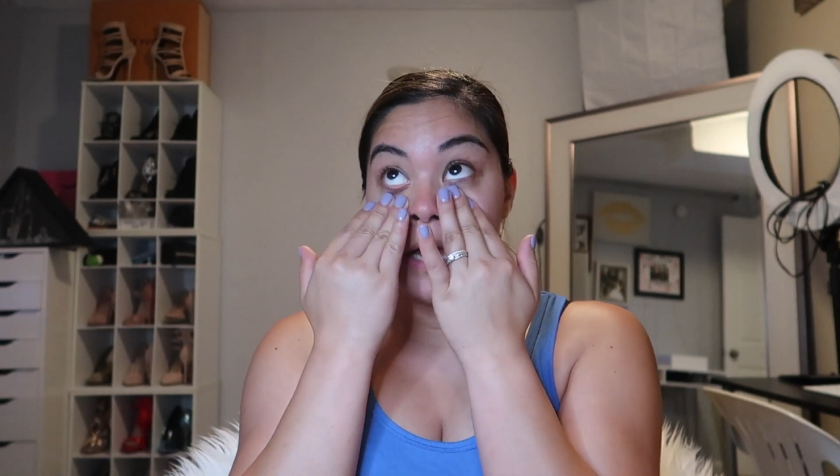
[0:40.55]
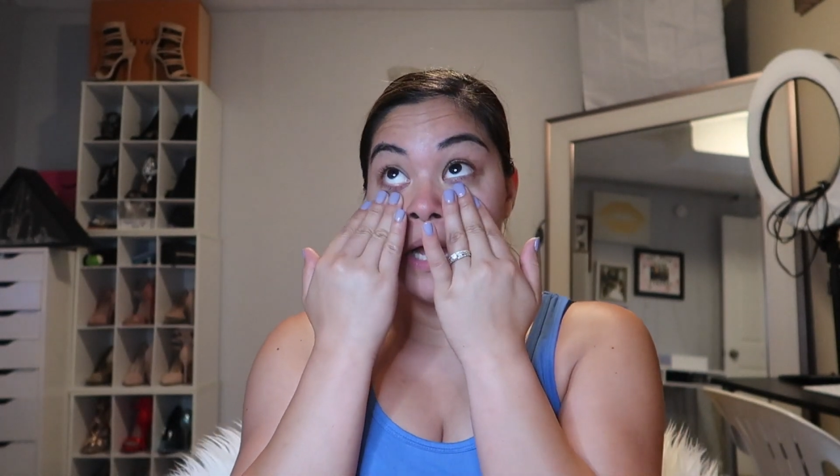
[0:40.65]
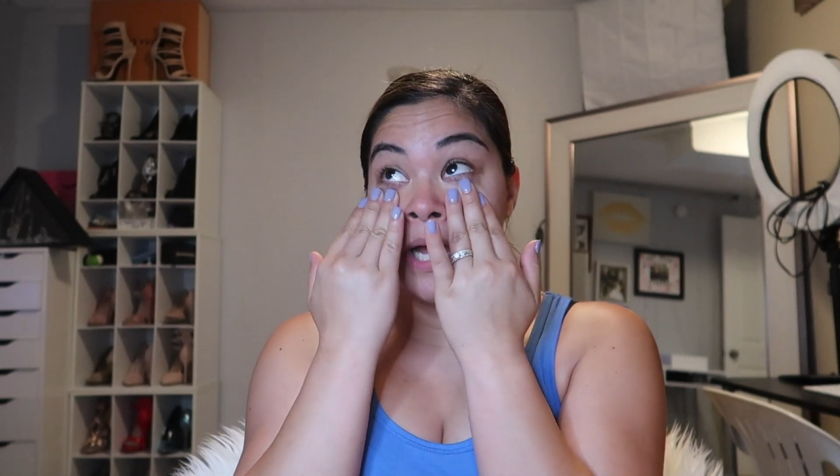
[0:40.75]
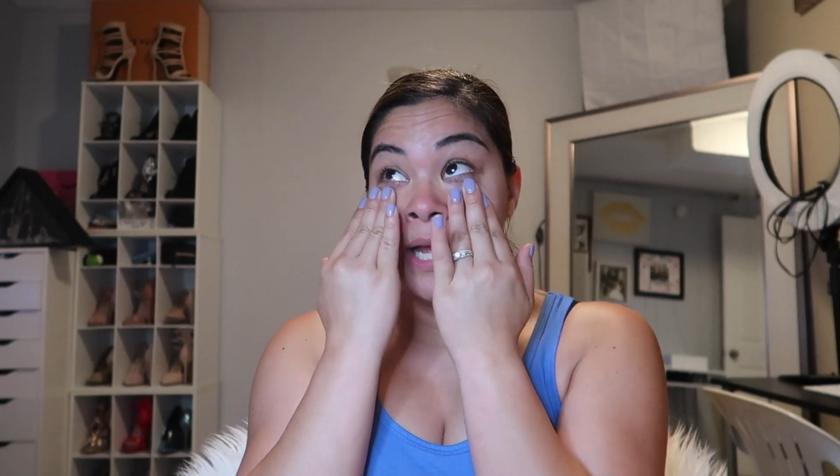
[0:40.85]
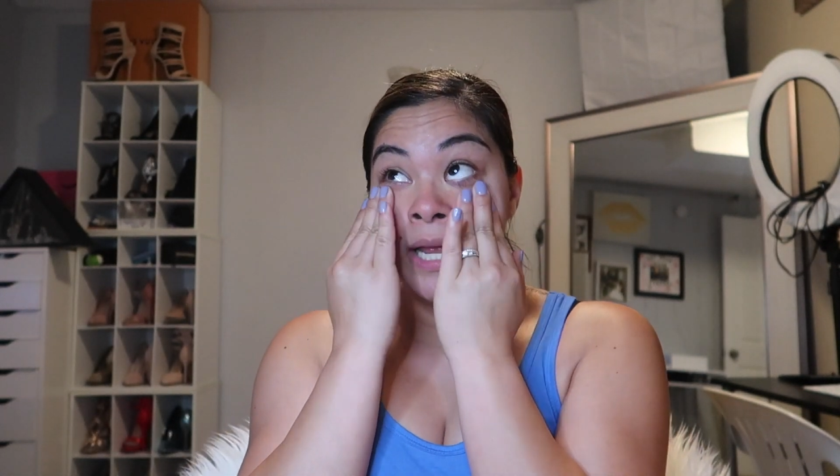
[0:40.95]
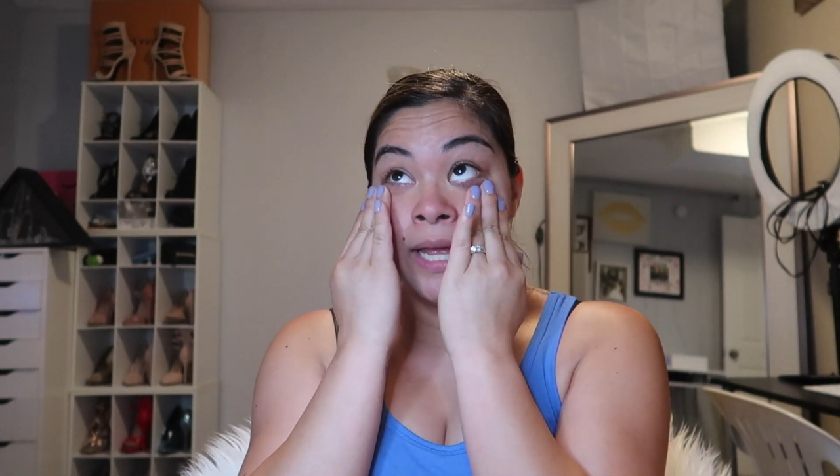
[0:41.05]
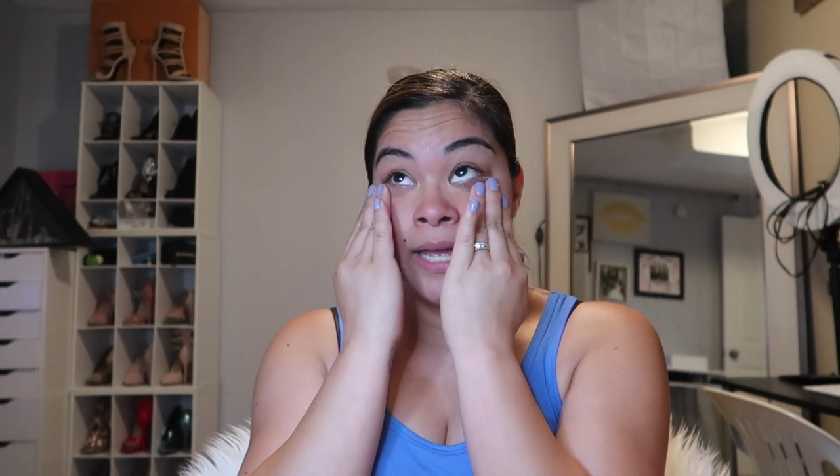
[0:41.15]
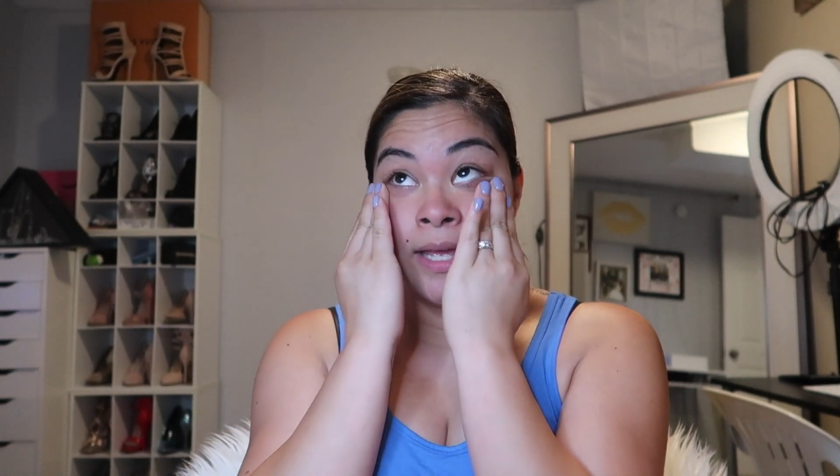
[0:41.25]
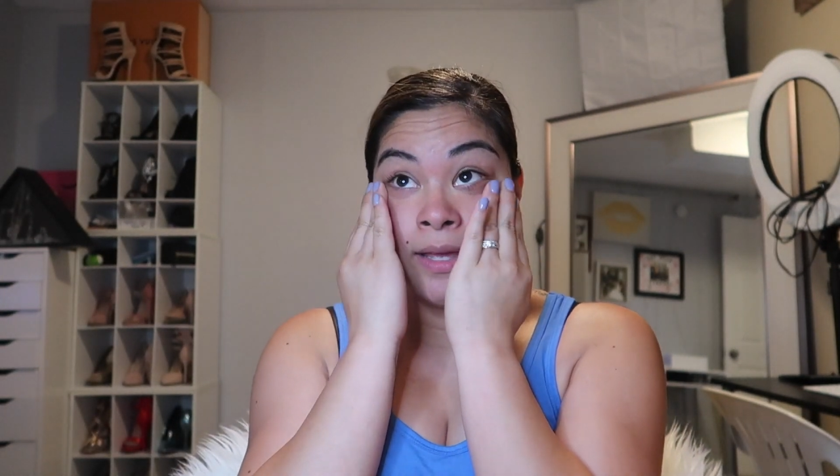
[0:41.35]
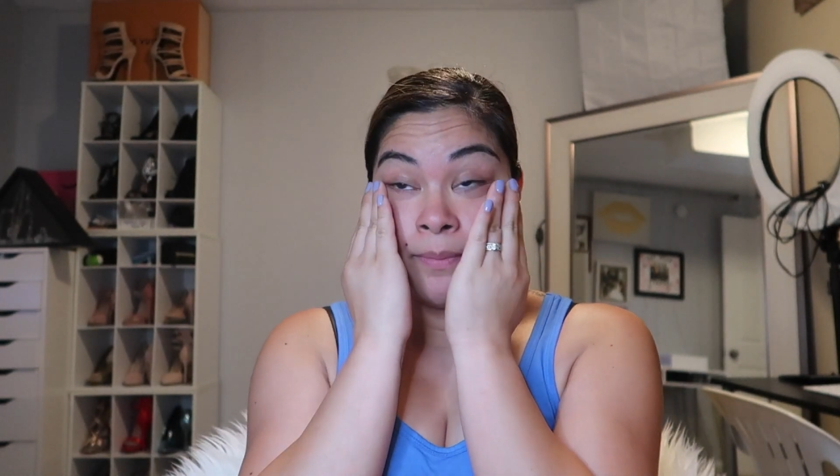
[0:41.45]
I
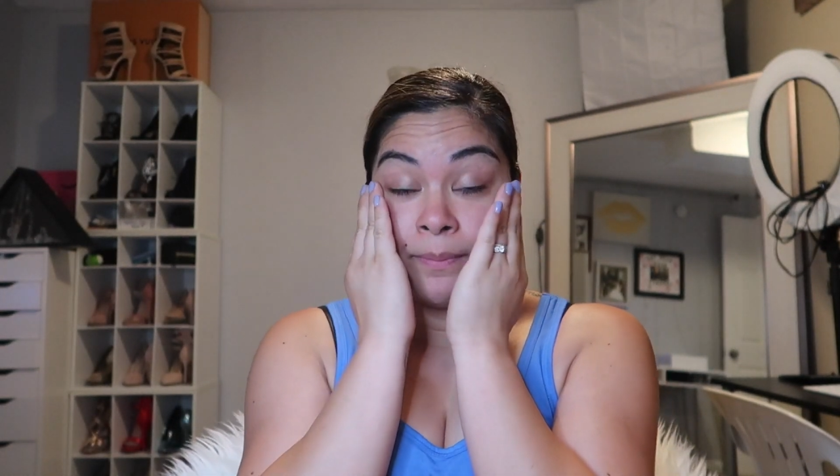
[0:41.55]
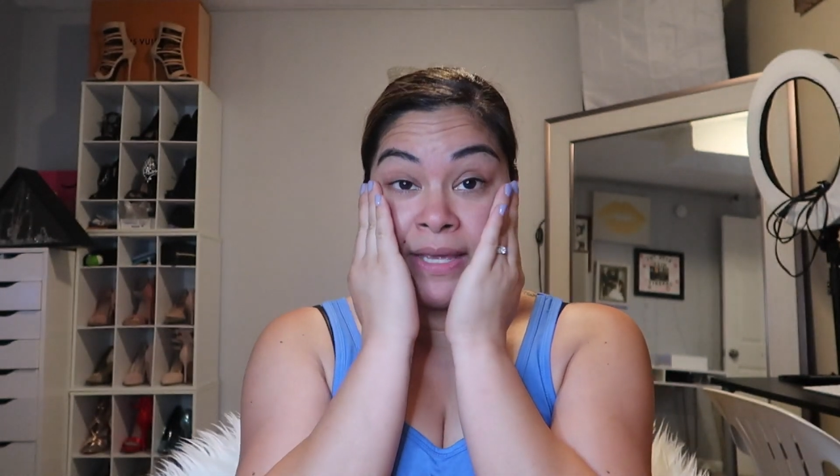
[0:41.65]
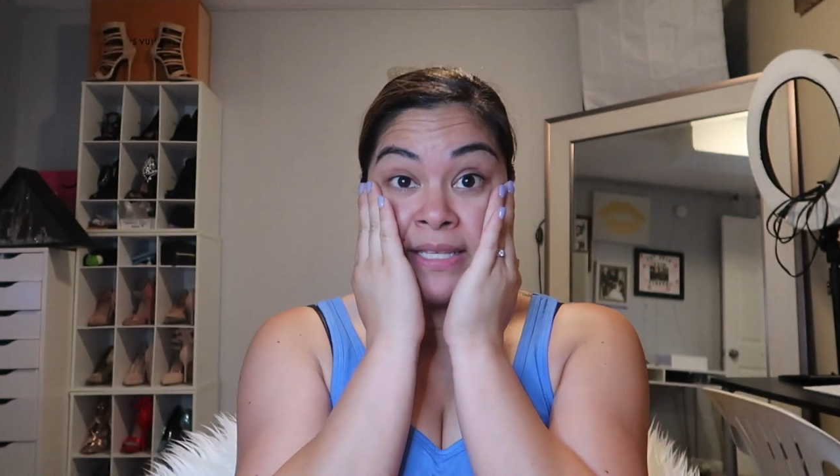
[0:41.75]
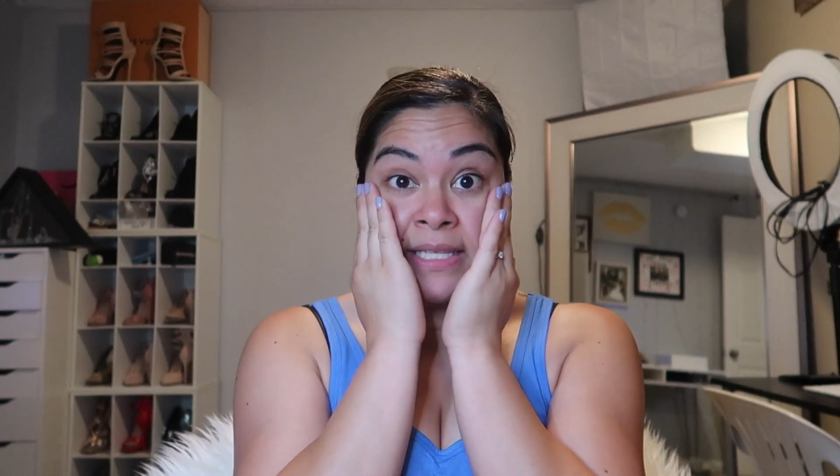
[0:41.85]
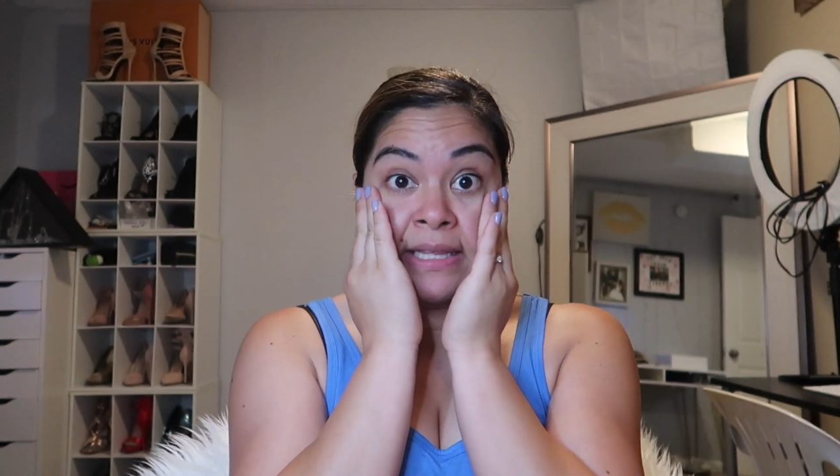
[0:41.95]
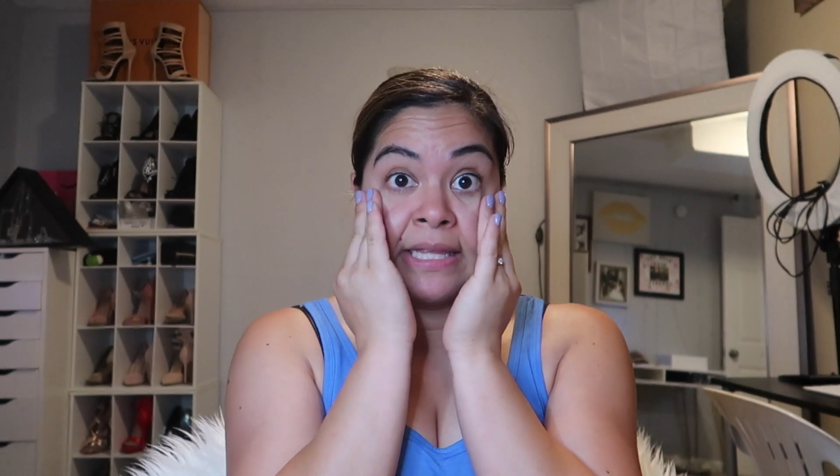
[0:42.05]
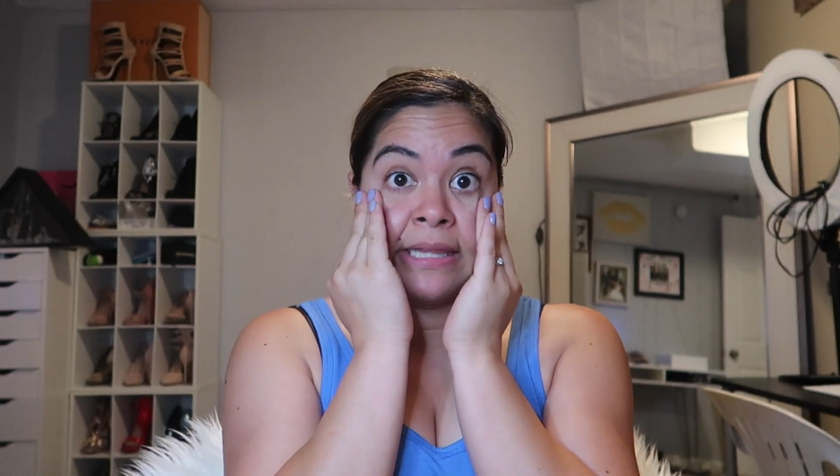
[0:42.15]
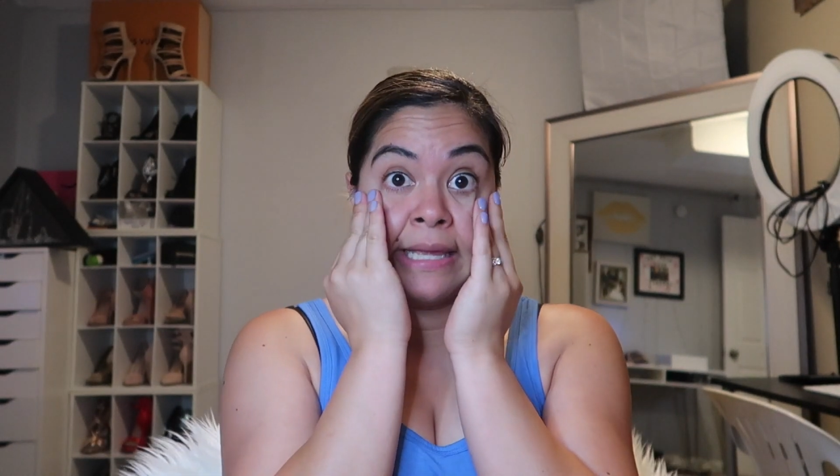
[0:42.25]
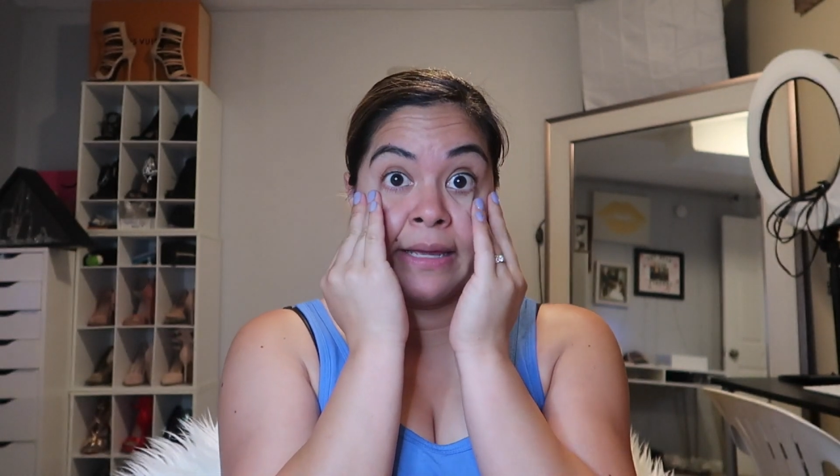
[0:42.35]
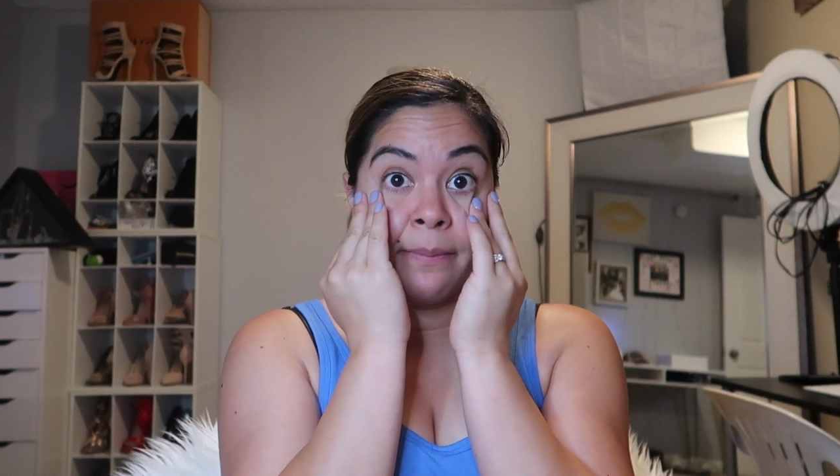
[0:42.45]
am basically like a